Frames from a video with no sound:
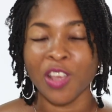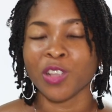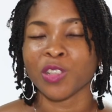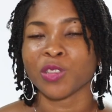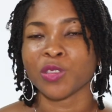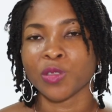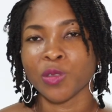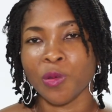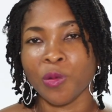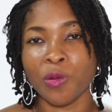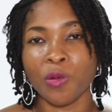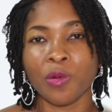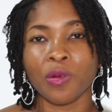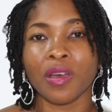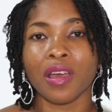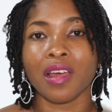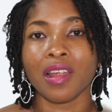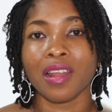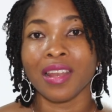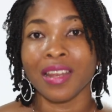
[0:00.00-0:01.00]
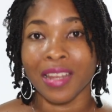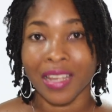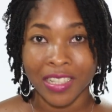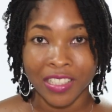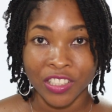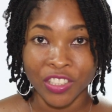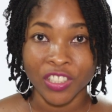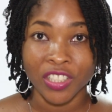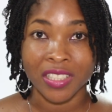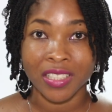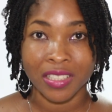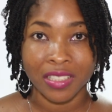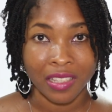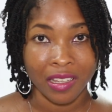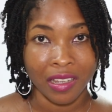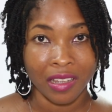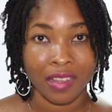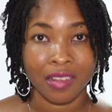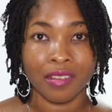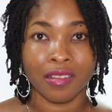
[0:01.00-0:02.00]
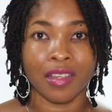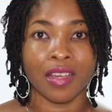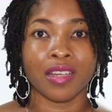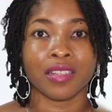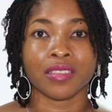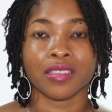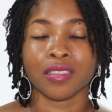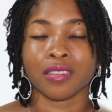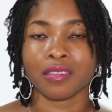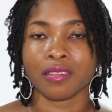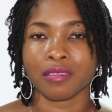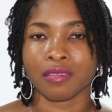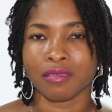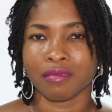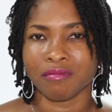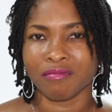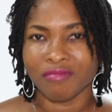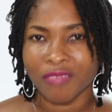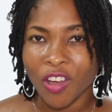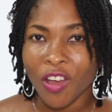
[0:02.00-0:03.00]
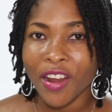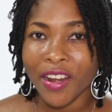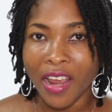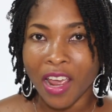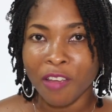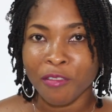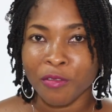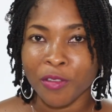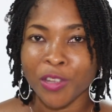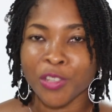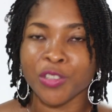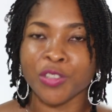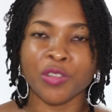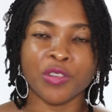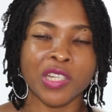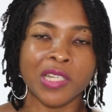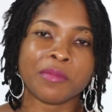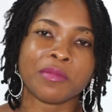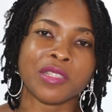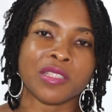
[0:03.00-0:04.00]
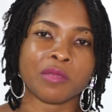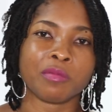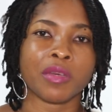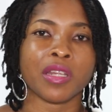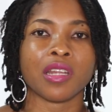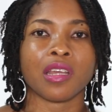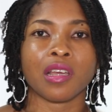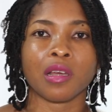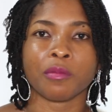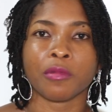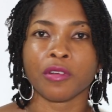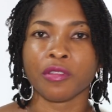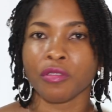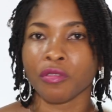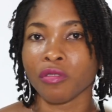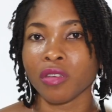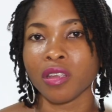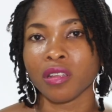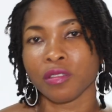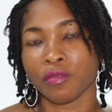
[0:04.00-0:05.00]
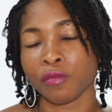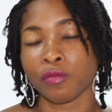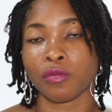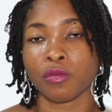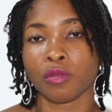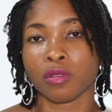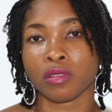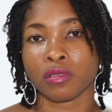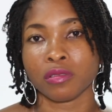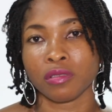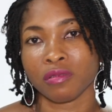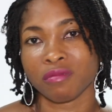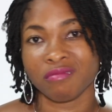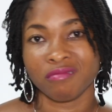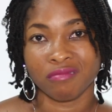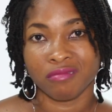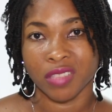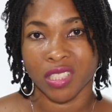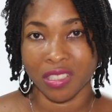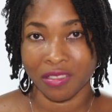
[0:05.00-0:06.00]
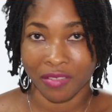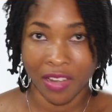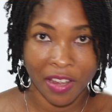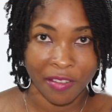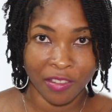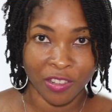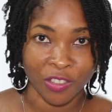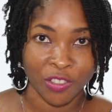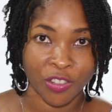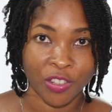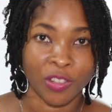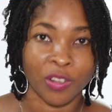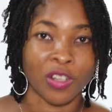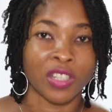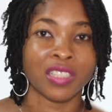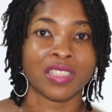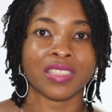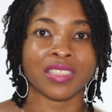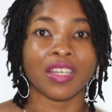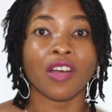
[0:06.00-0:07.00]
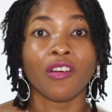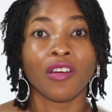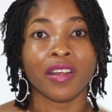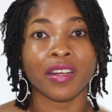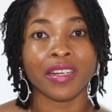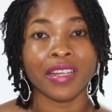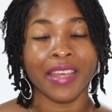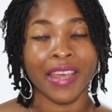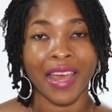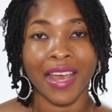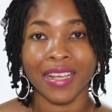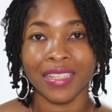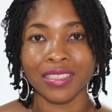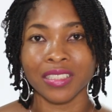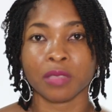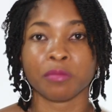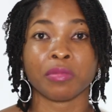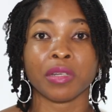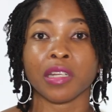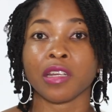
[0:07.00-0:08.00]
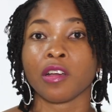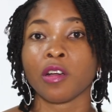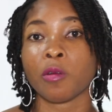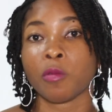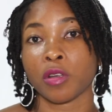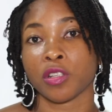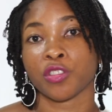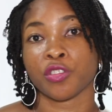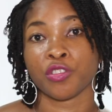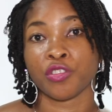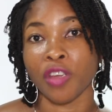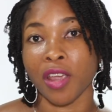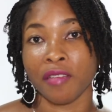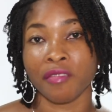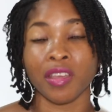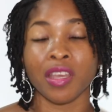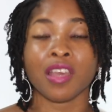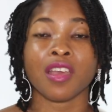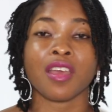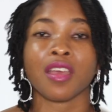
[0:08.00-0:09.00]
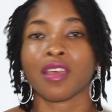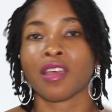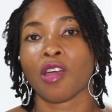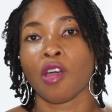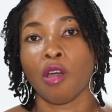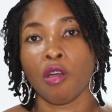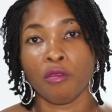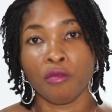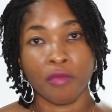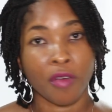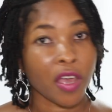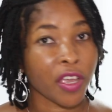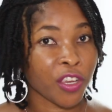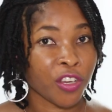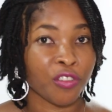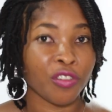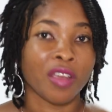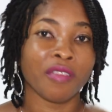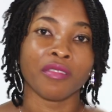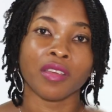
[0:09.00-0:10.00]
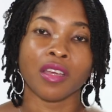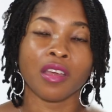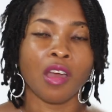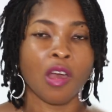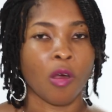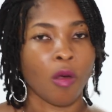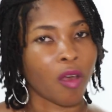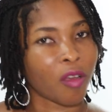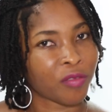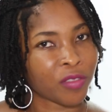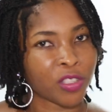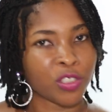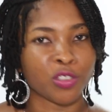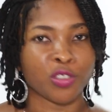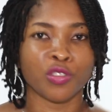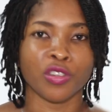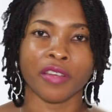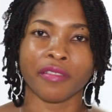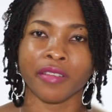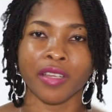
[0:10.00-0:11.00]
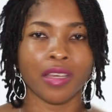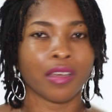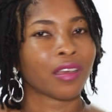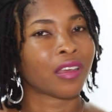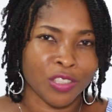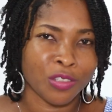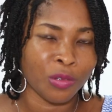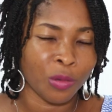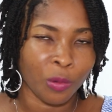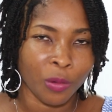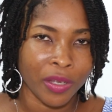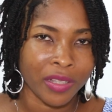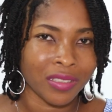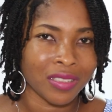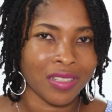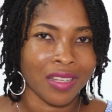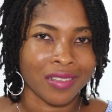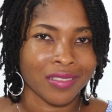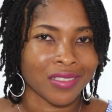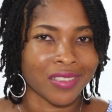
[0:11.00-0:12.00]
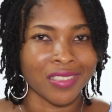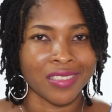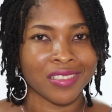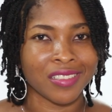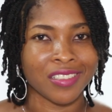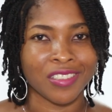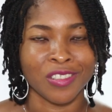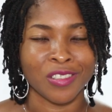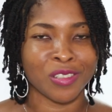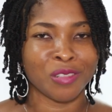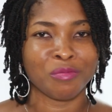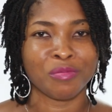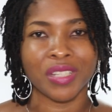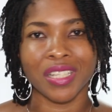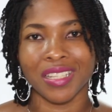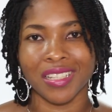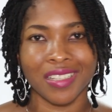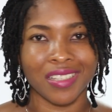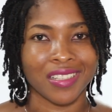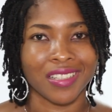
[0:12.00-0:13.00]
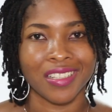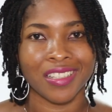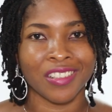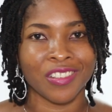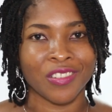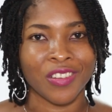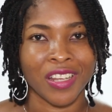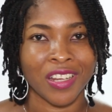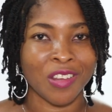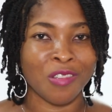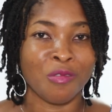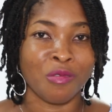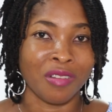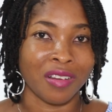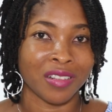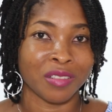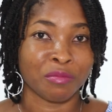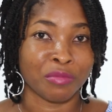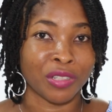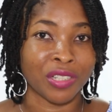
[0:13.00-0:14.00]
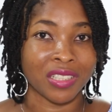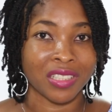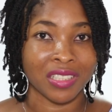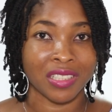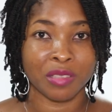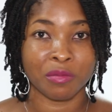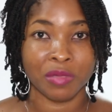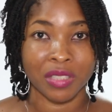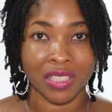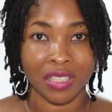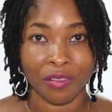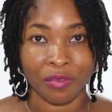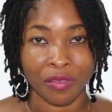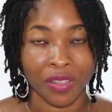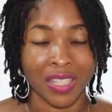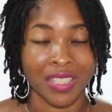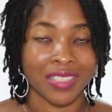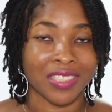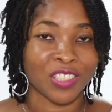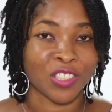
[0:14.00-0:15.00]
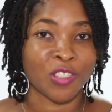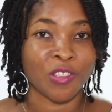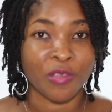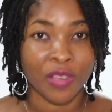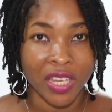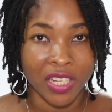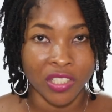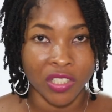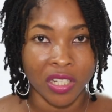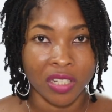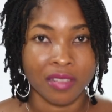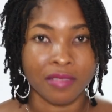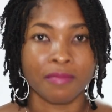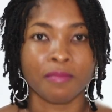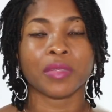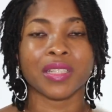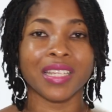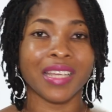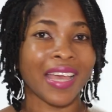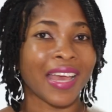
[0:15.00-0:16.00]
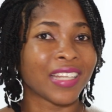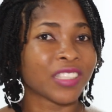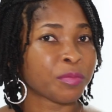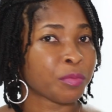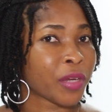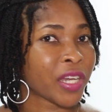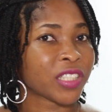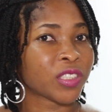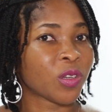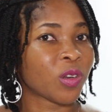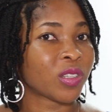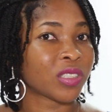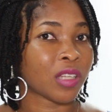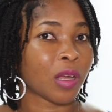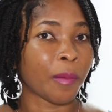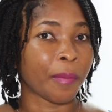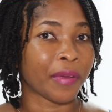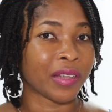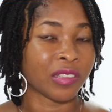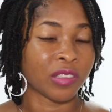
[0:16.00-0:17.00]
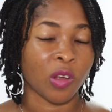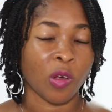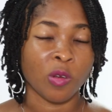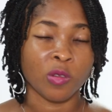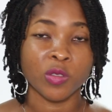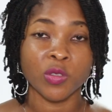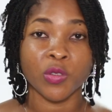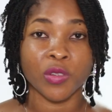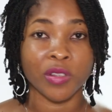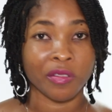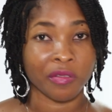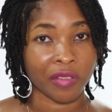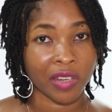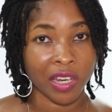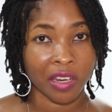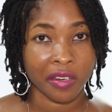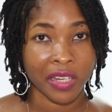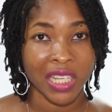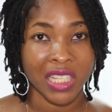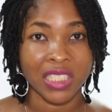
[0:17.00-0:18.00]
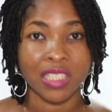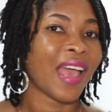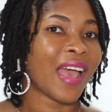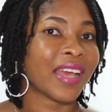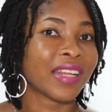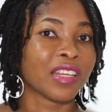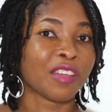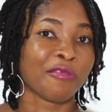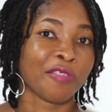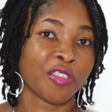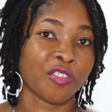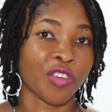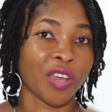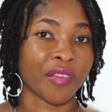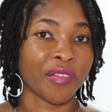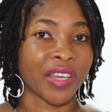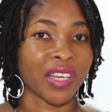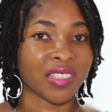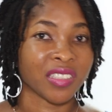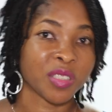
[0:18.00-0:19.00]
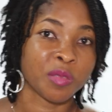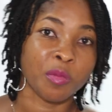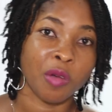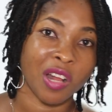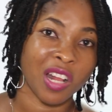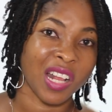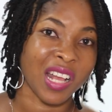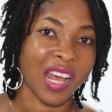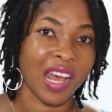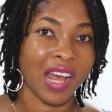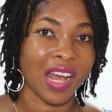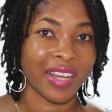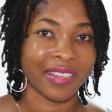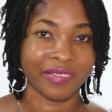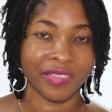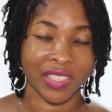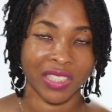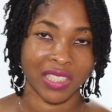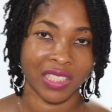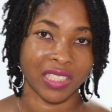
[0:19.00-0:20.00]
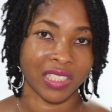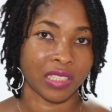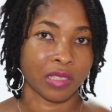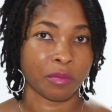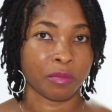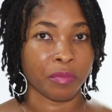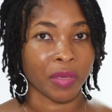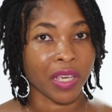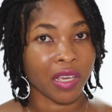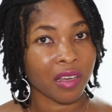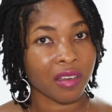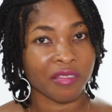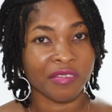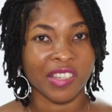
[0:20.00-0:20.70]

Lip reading: So let's just say that on average, you're going to be spending about $300 to $400 to $500 on gas, depending on what you're driving, how far you're driving, how often you're driving. You know, it's not going to be, you know, any one person specific situation, but the gas price goes up and down, so it varies. And if you're driving a small car versus a bigger